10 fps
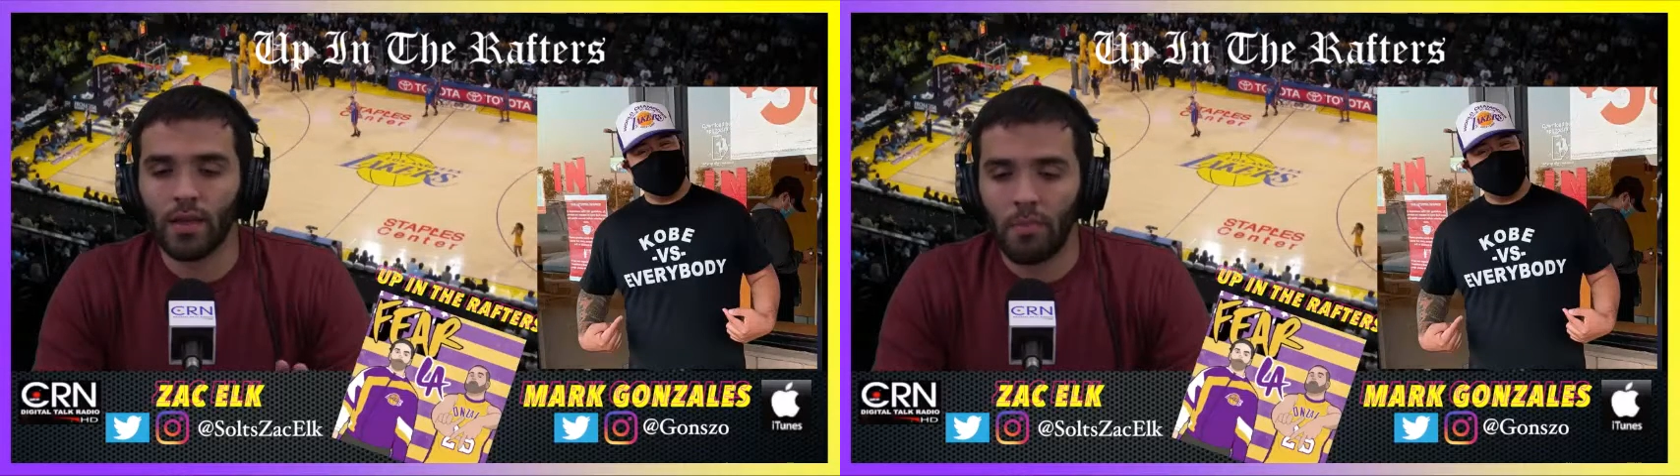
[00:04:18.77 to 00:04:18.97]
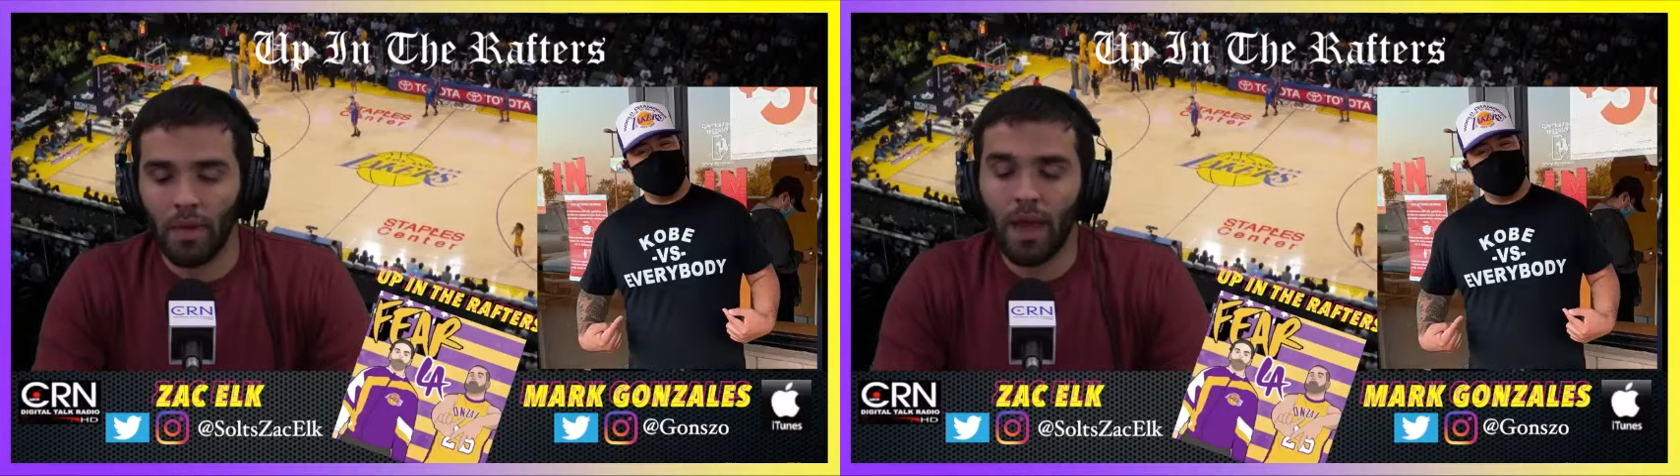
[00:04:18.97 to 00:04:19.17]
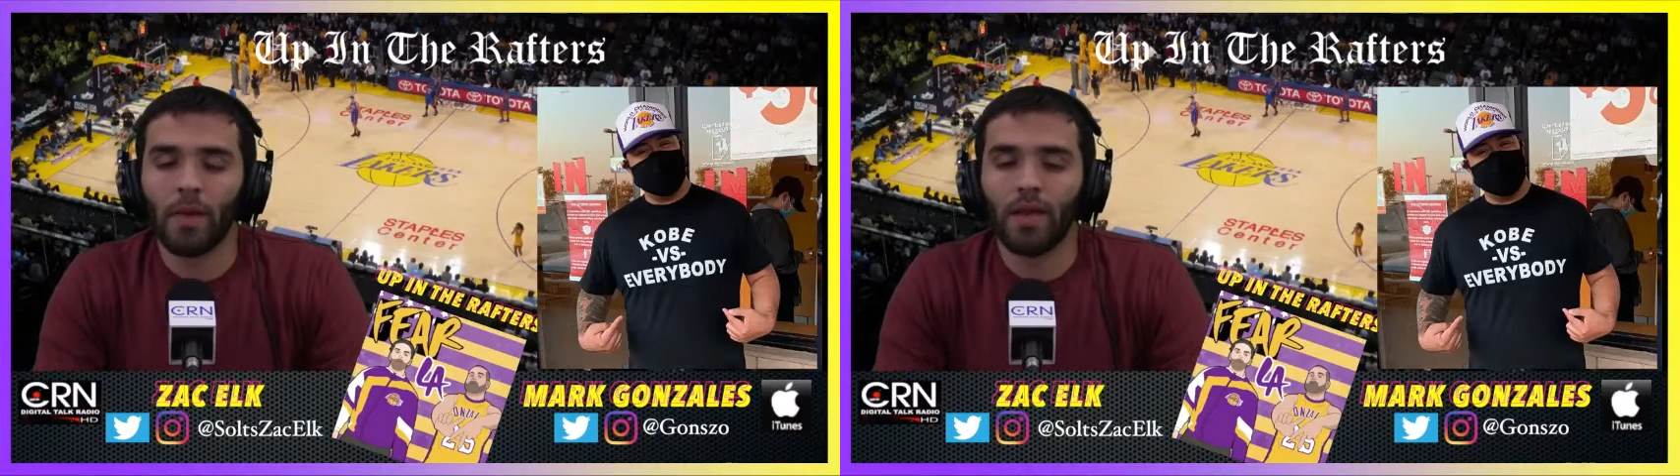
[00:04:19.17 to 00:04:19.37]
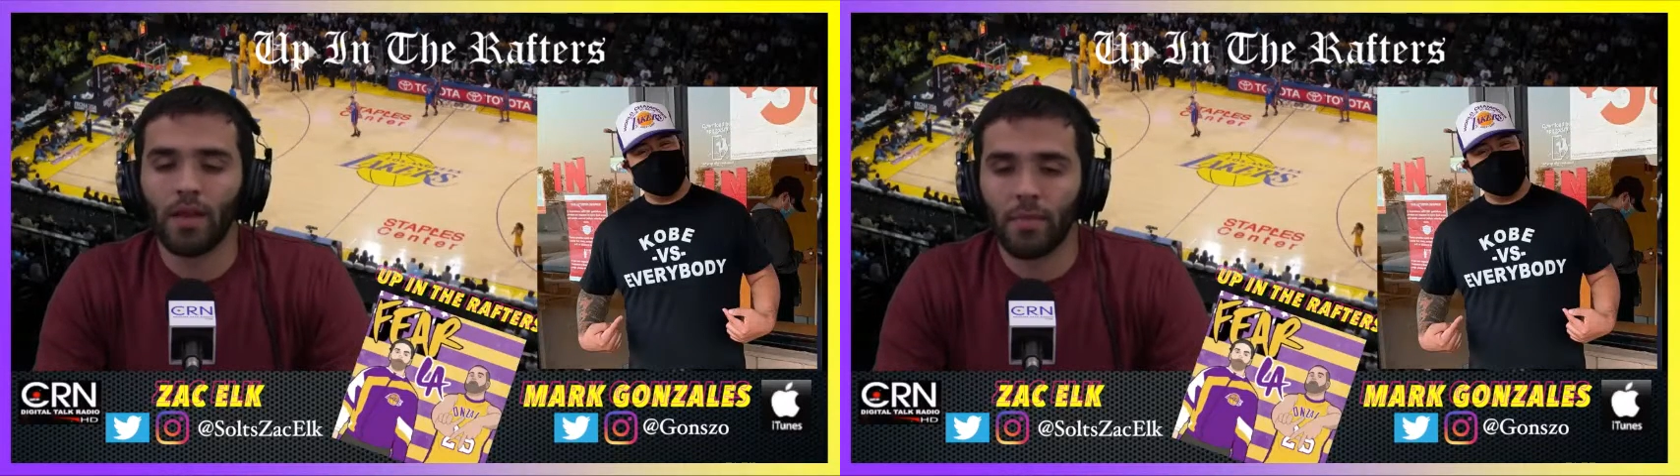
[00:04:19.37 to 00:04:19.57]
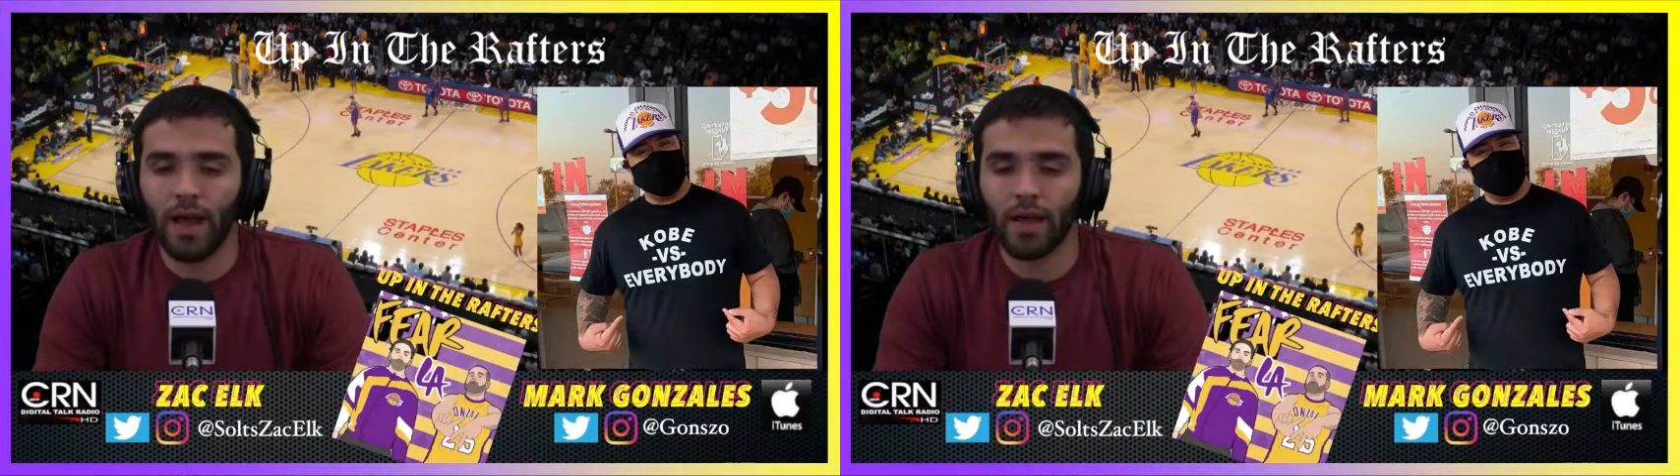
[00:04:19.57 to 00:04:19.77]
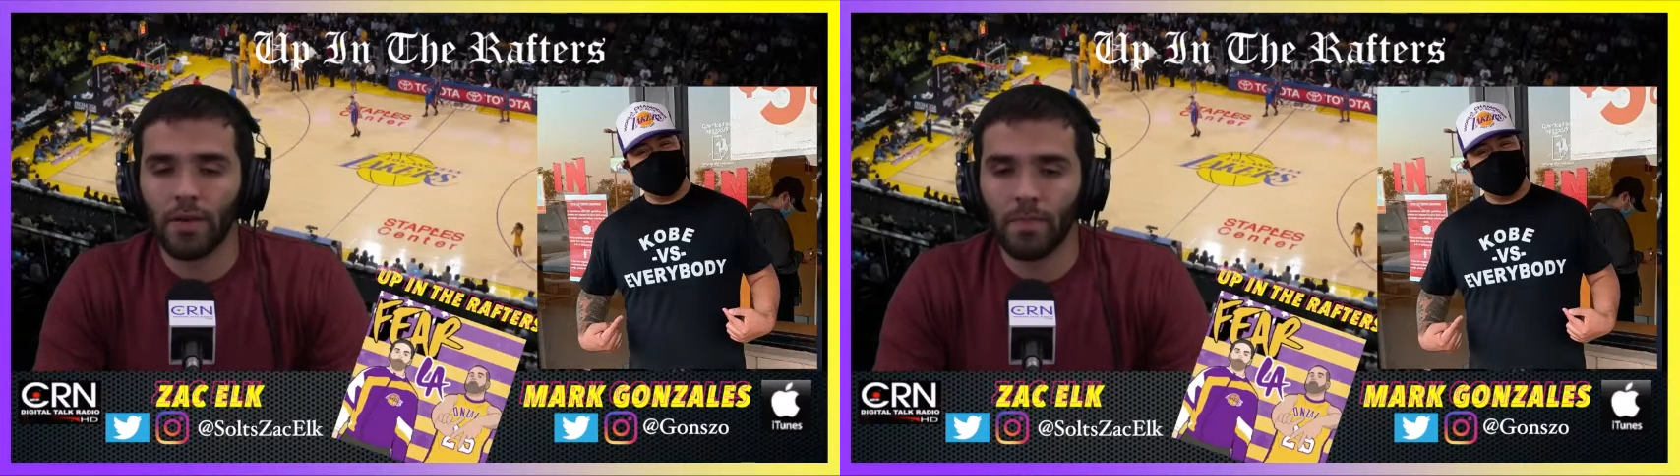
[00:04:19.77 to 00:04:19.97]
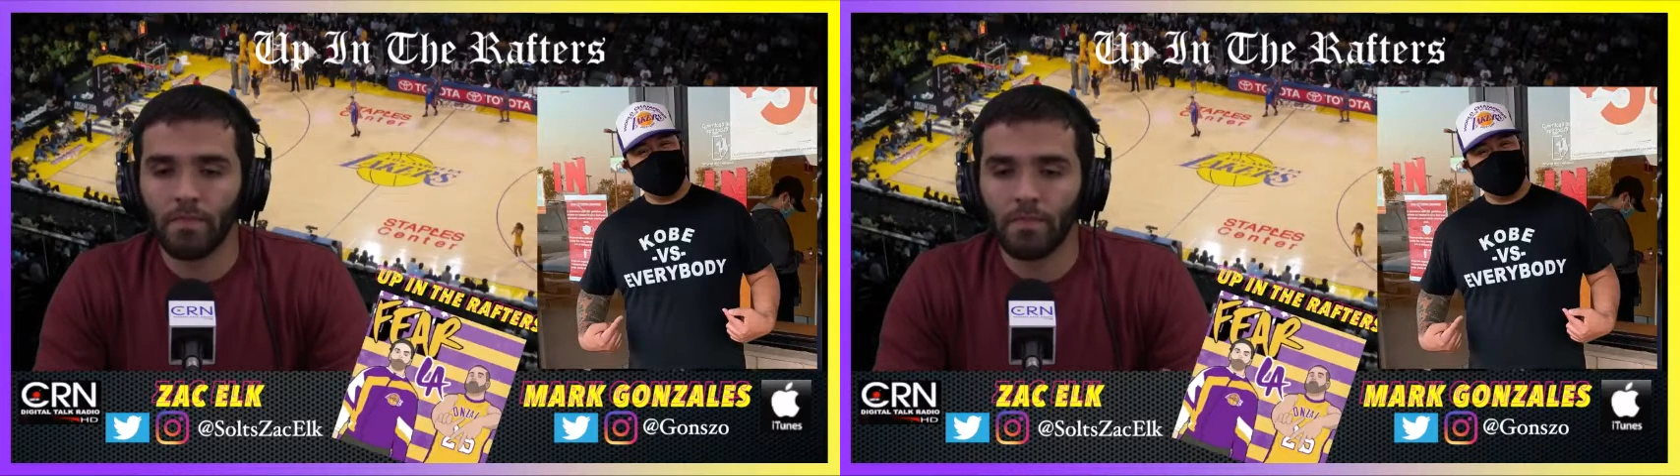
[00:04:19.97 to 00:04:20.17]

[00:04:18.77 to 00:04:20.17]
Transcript: Bam Adebayo,